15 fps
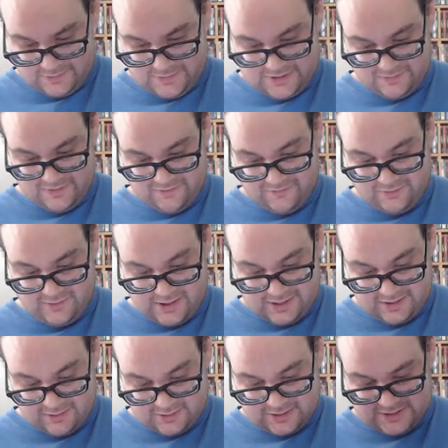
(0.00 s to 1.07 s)
Because I feel
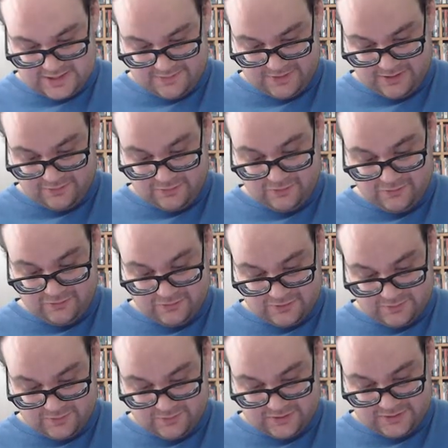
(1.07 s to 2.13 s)
like it, because I'm in the mood to
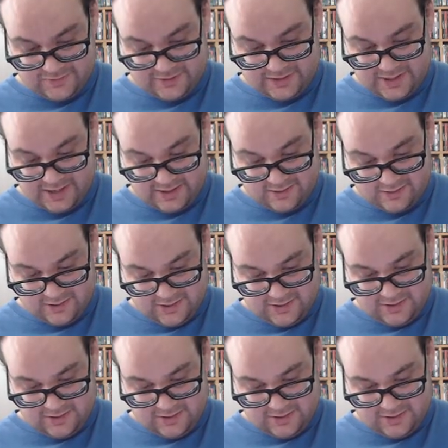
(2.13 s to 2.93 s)
review some movies today.